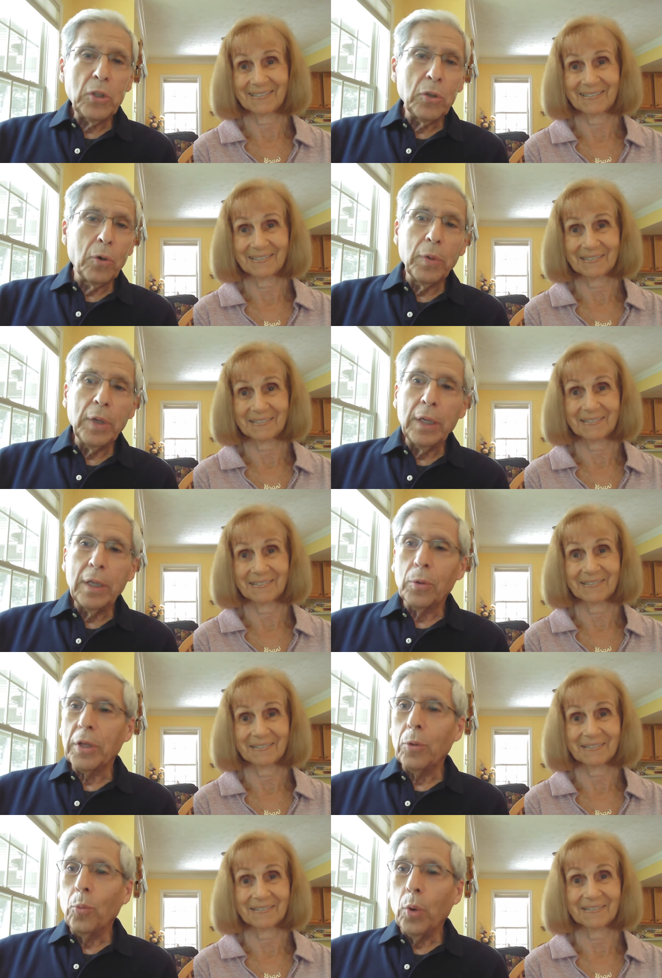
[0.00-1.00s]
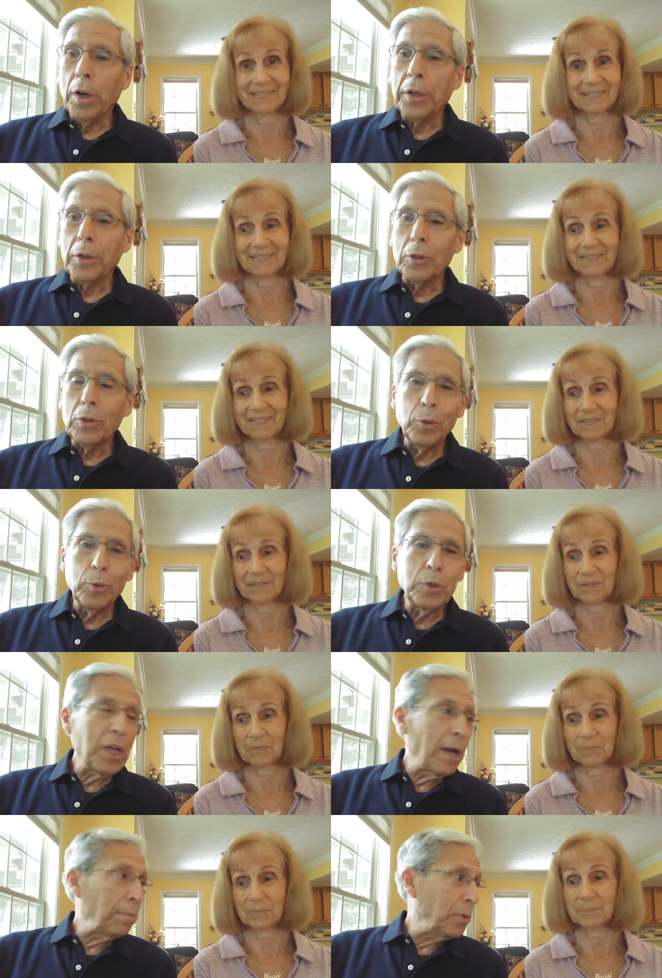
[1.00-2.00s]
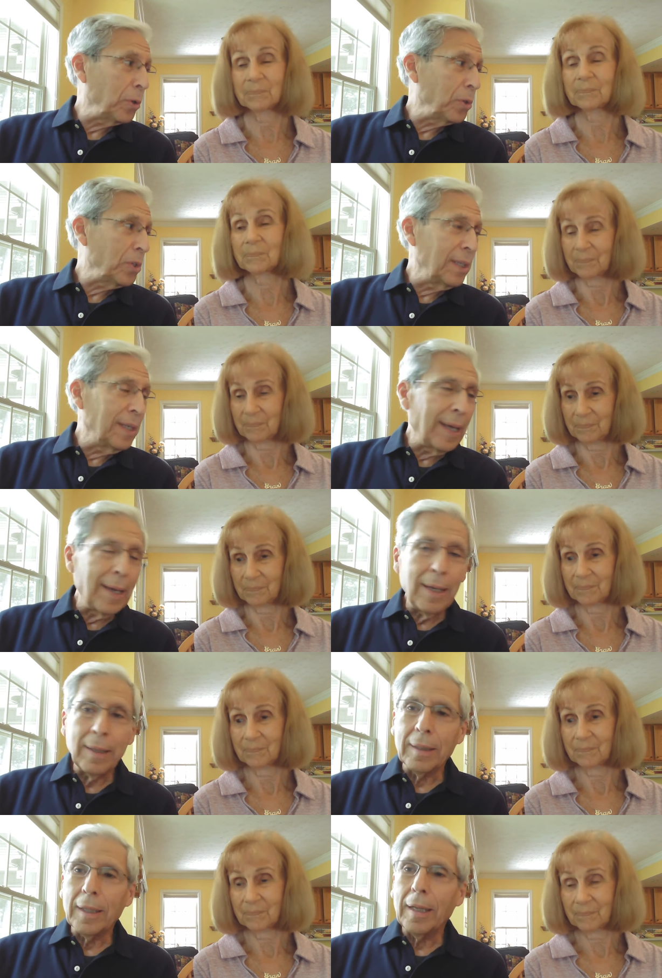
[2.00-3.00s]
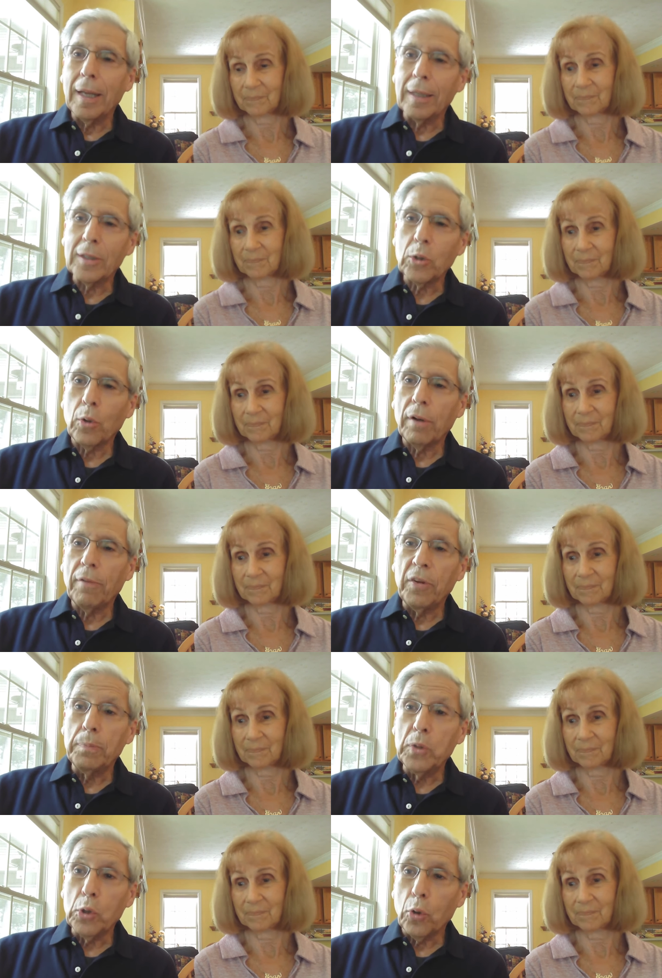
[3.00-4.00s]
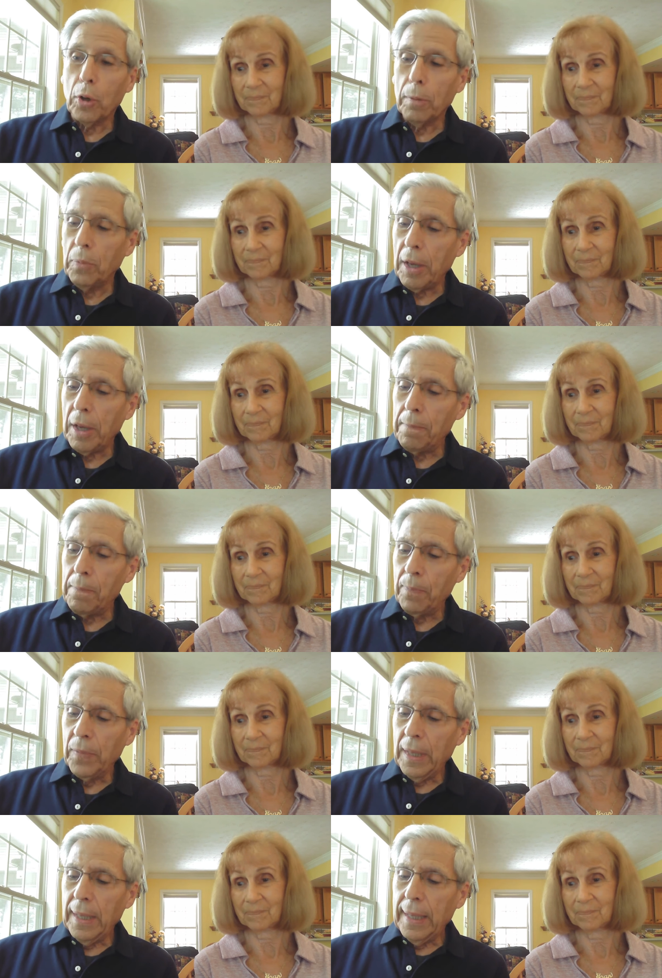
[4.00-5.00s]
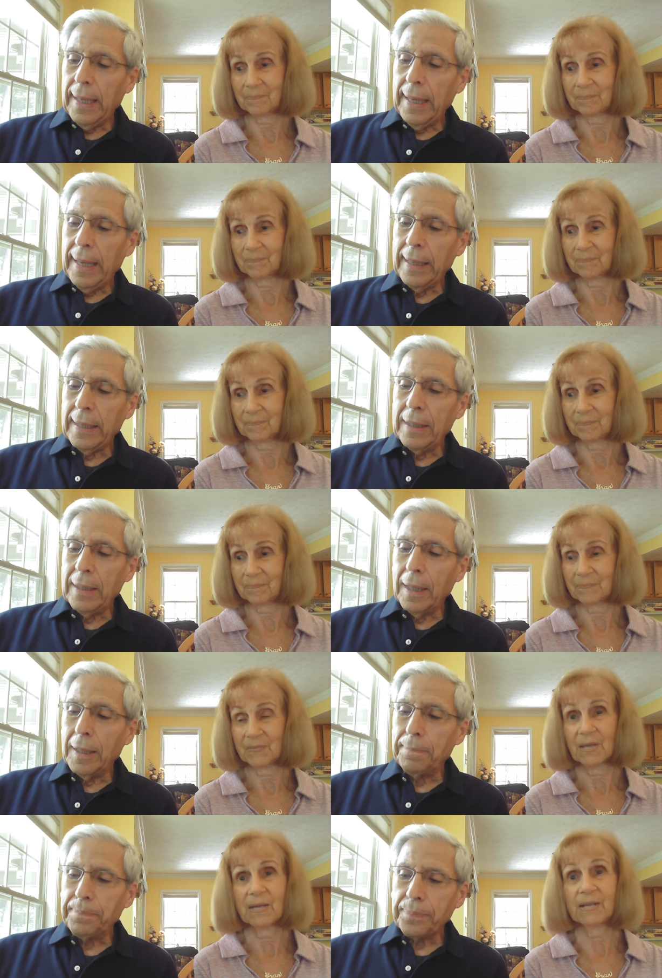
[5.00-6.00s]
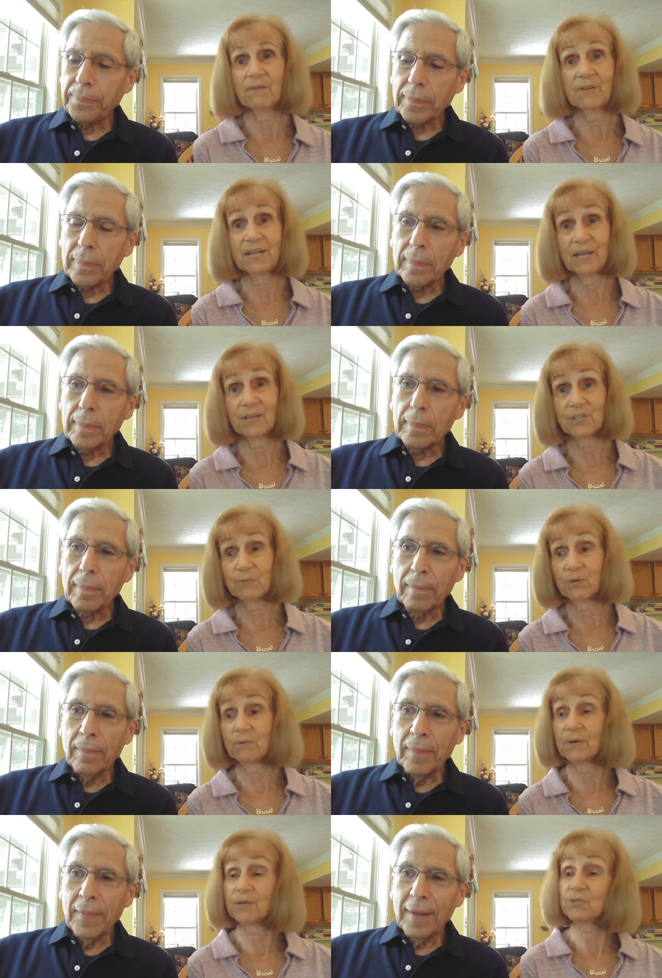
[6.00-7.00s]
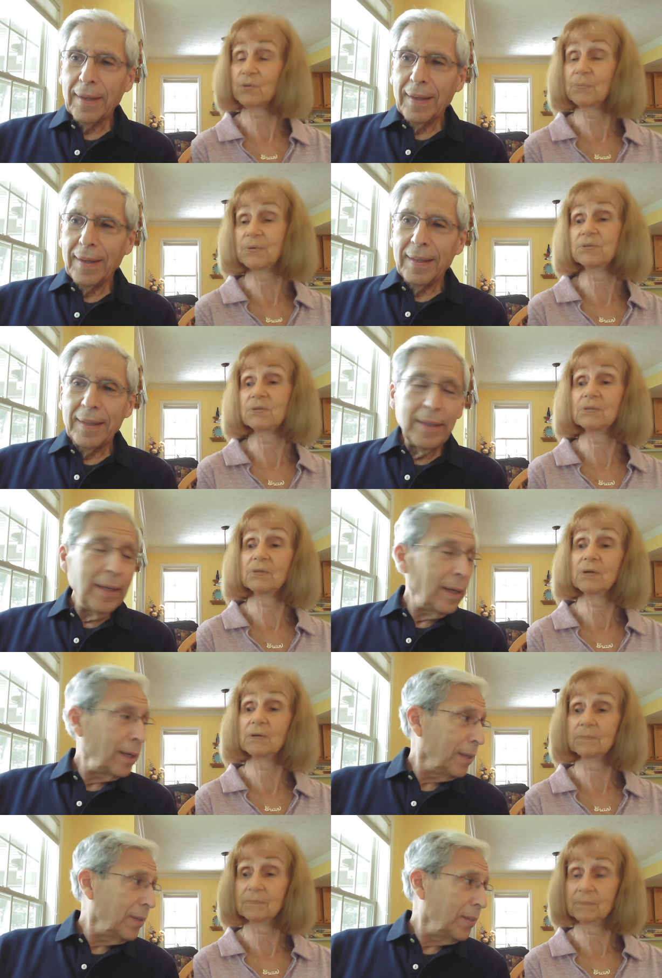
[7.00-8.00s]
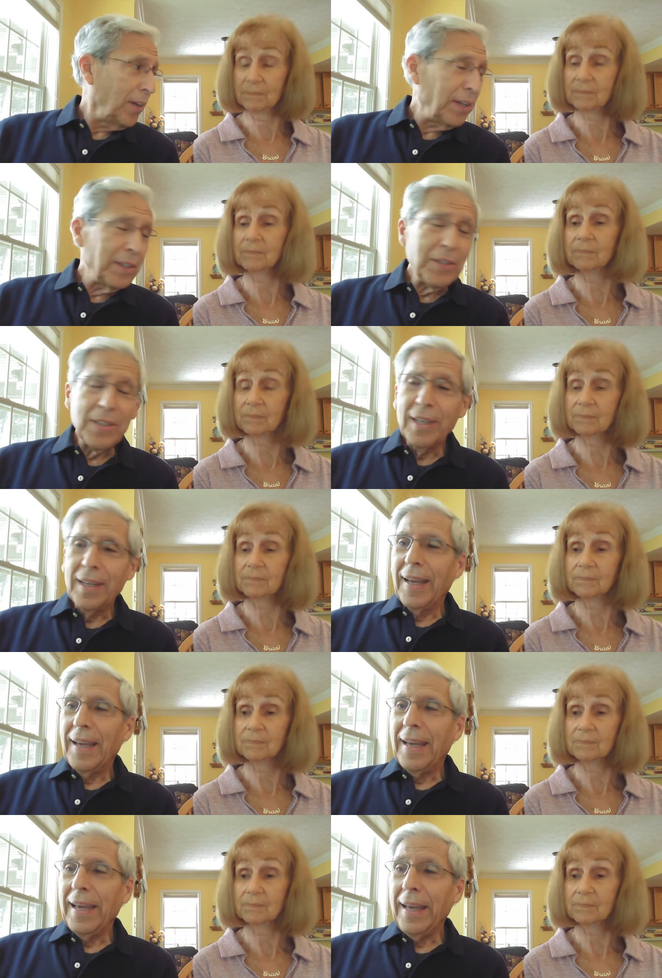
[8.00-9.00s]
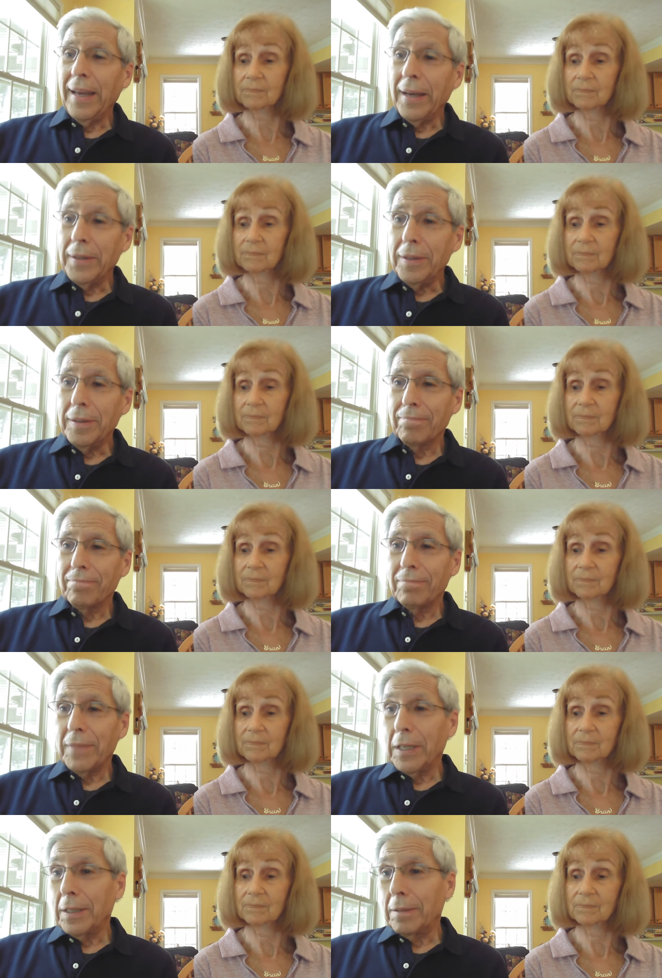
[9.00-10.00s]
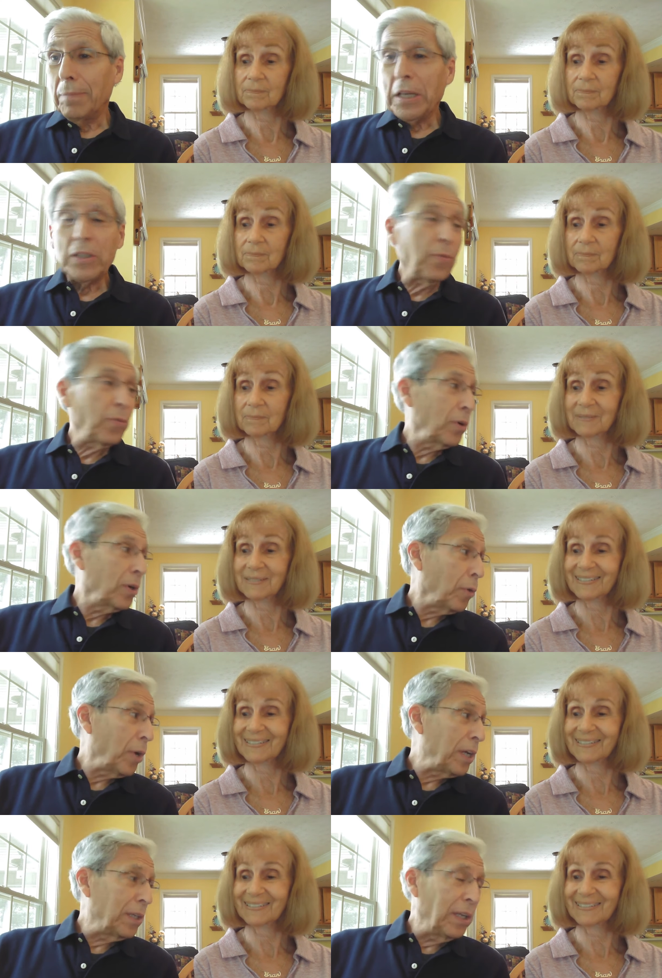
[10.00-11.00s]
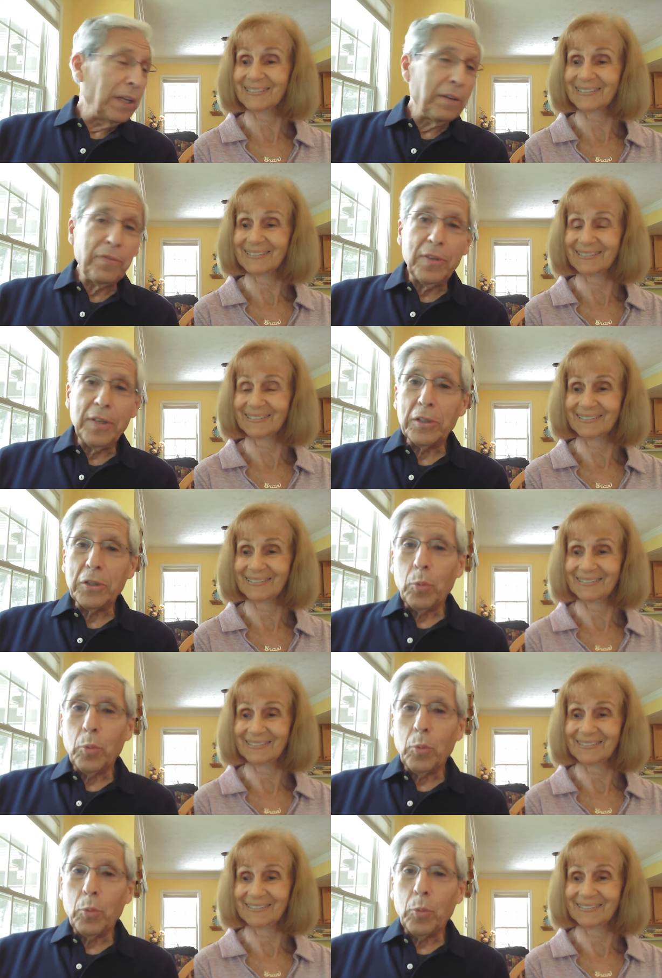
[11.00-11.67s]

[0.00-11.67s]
Speaker 1: you to read only 1 or 2 chapters a day and sort of absorb them. And
Speaker 2: it even has some good recipes in
Speaker 1: it. Yeah, it does. And it makes for a great gift as